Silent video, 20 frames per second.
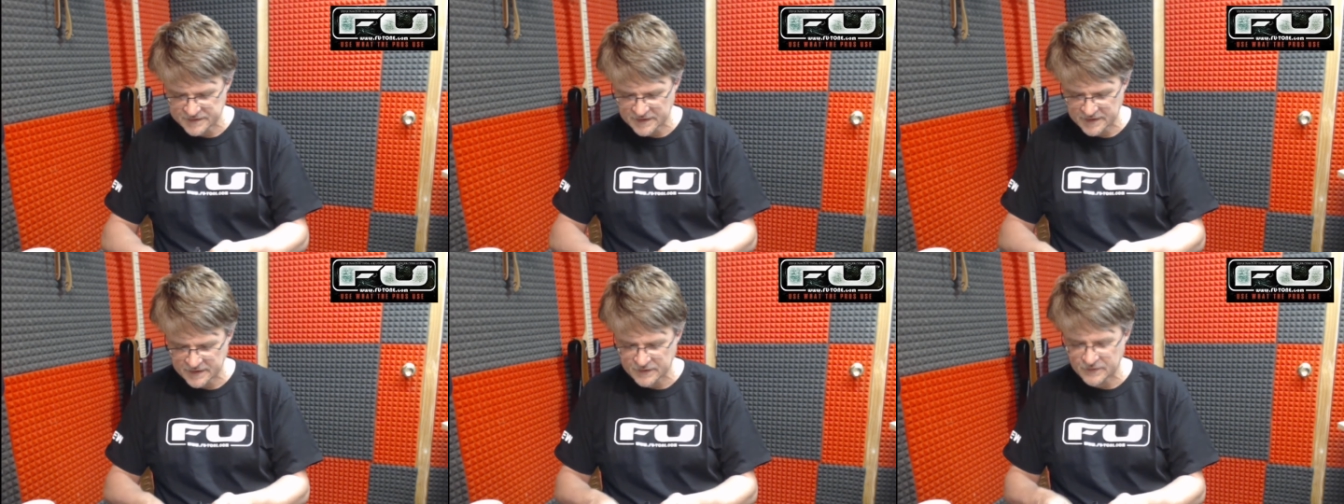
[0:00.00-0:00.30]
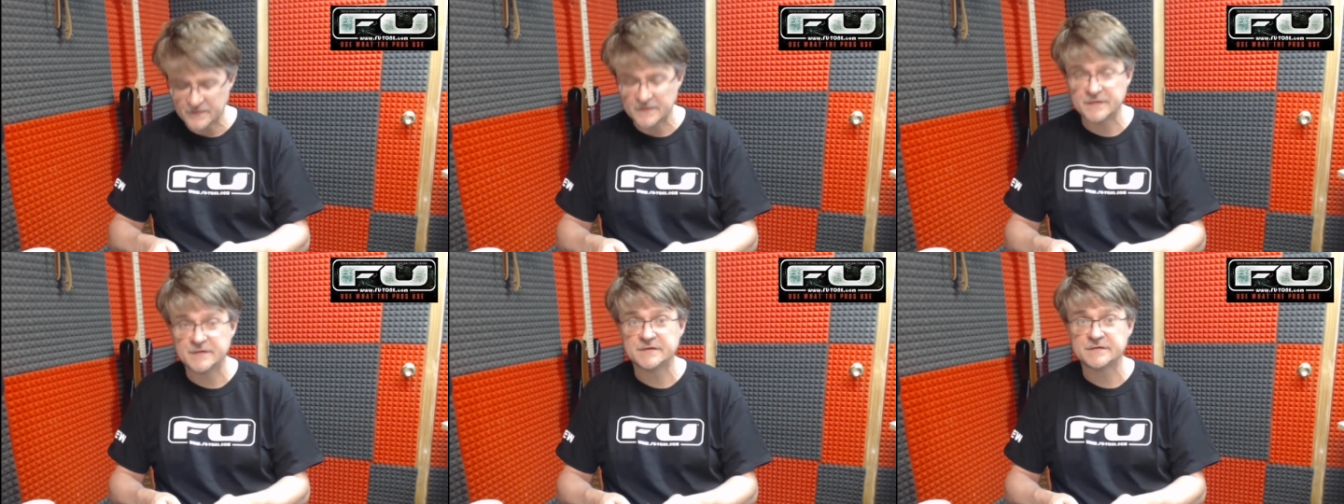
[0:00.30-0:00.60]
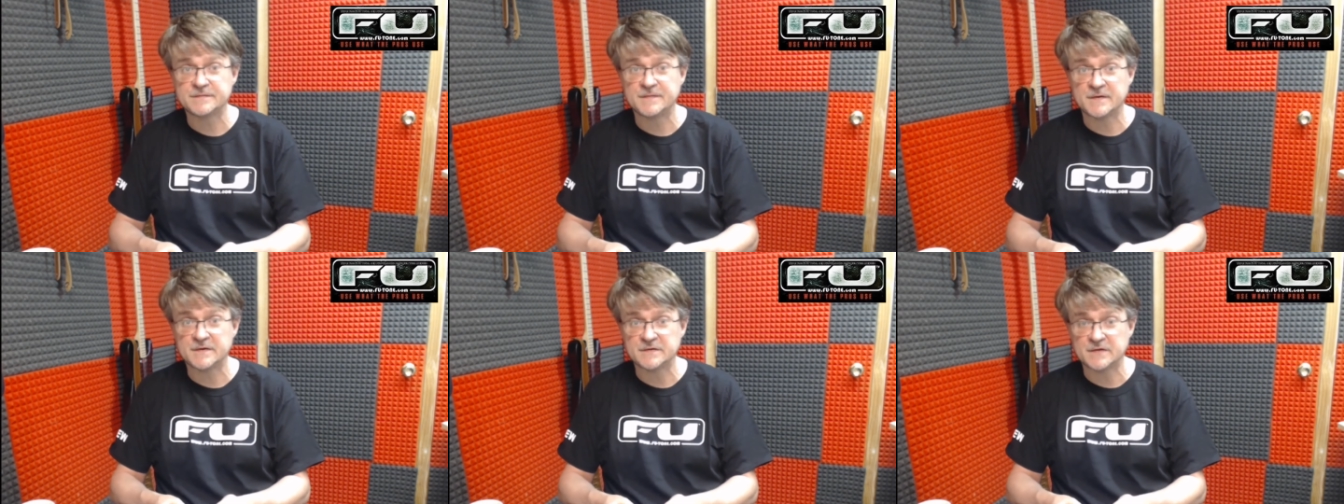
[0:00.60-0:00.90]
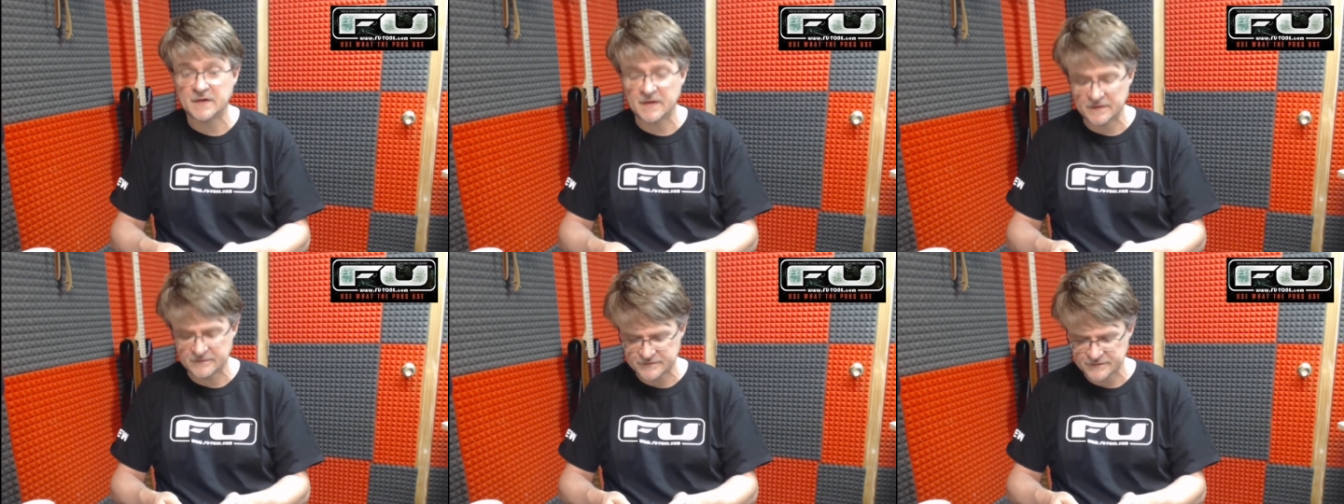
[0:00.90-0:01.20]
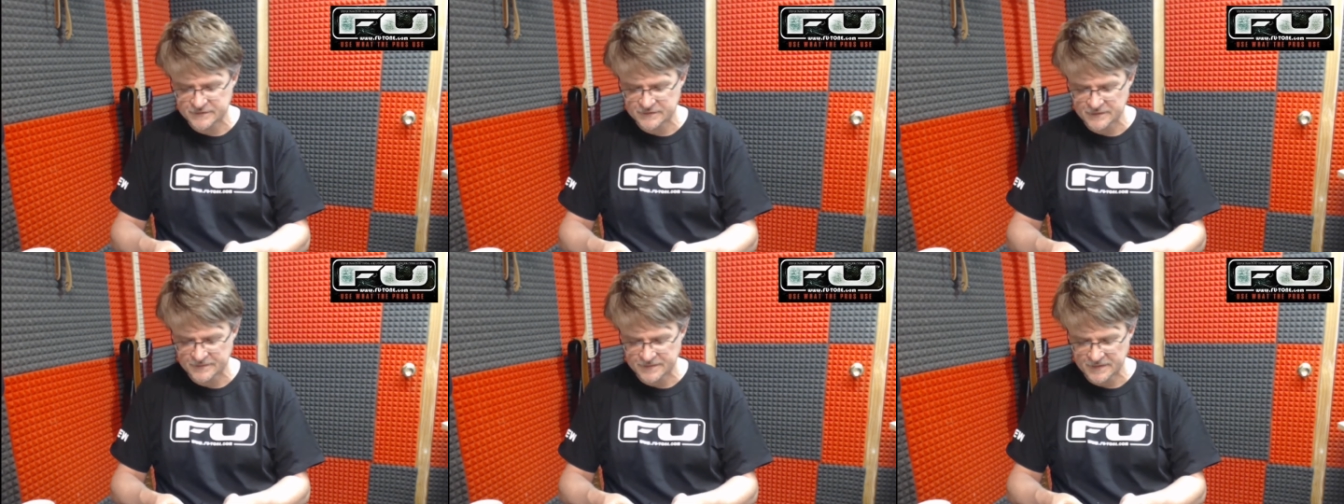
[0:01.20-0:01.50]
I know on the special I've
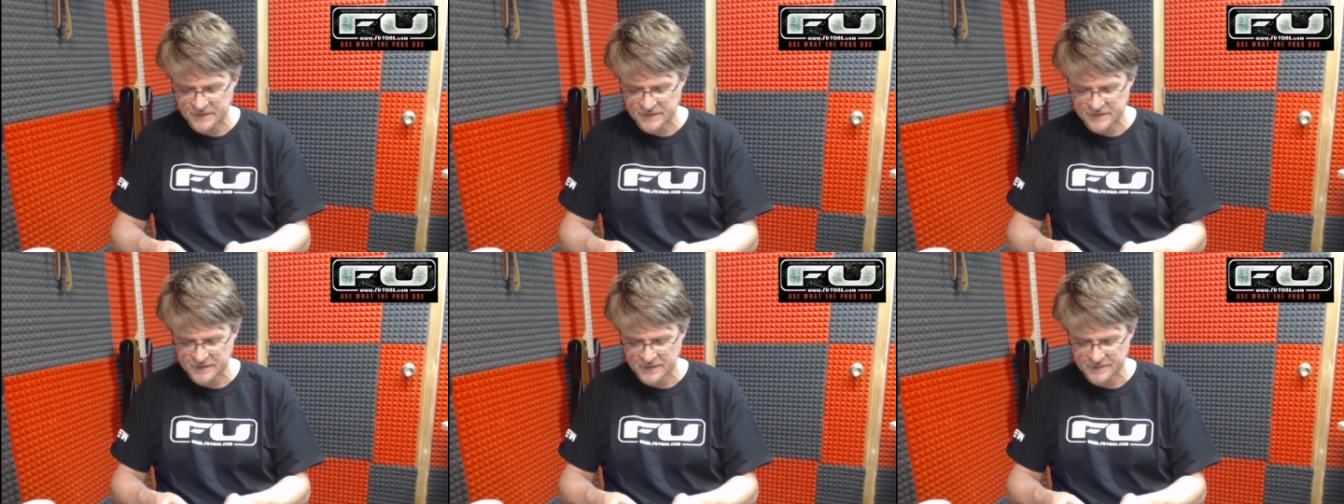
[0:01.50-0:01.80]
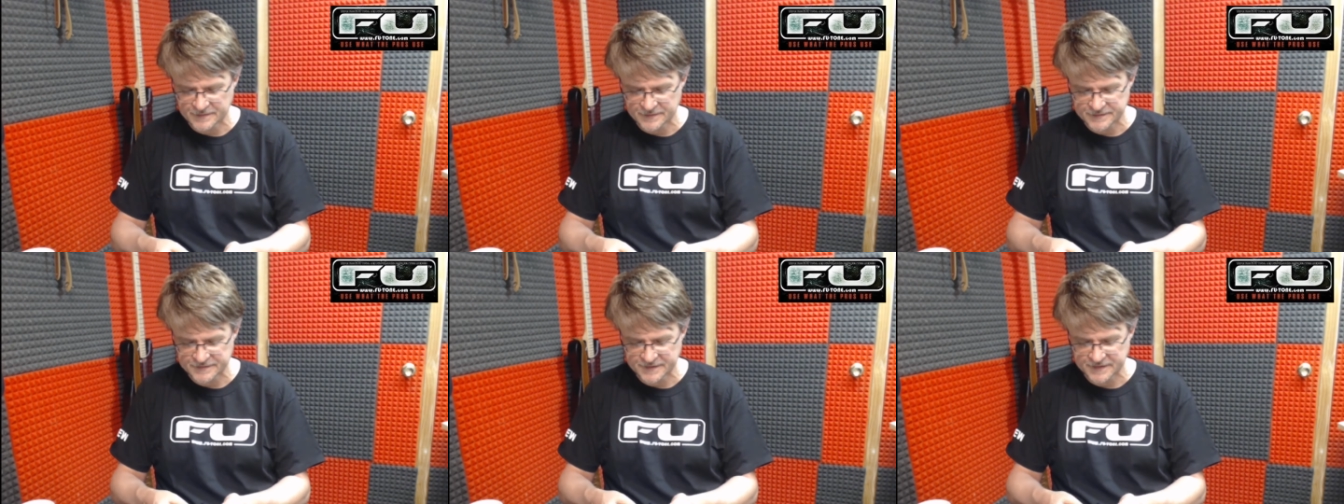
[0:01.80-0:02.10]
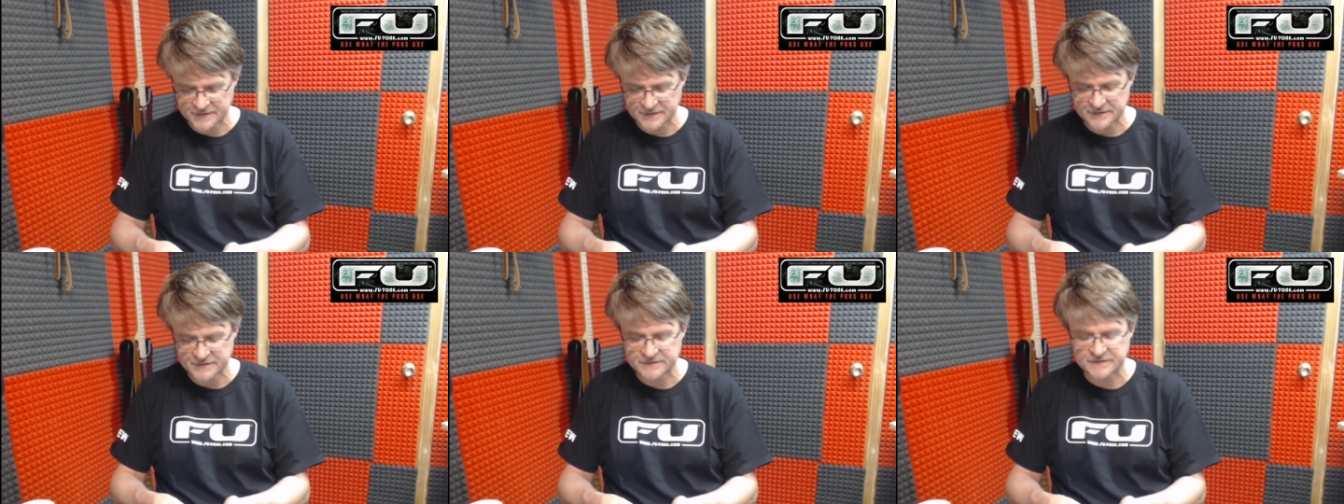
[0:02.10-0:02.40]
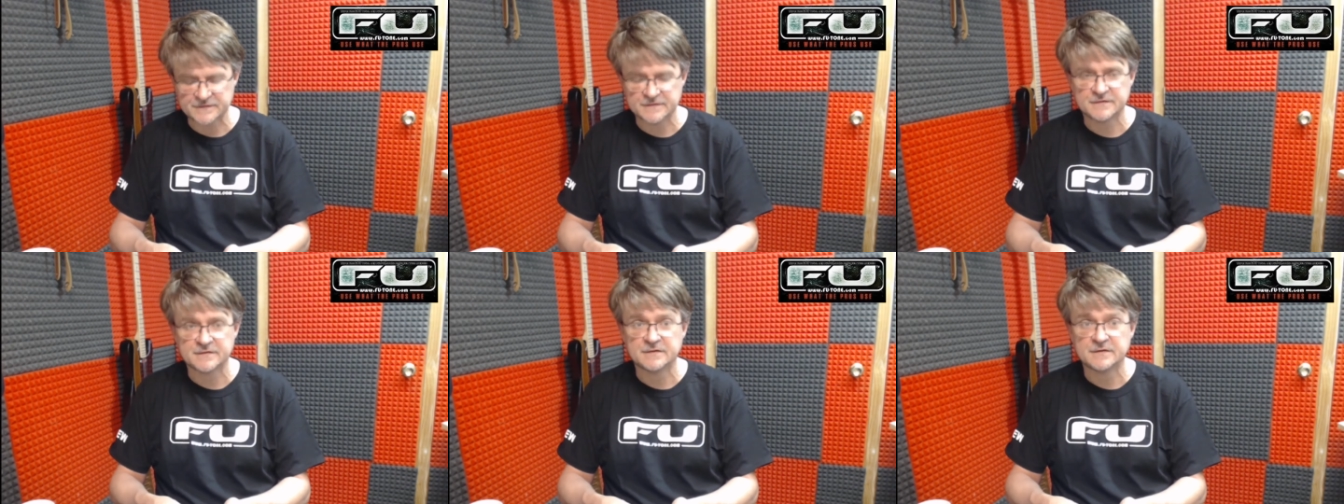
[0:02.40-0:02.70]
stripped out a couple saddles.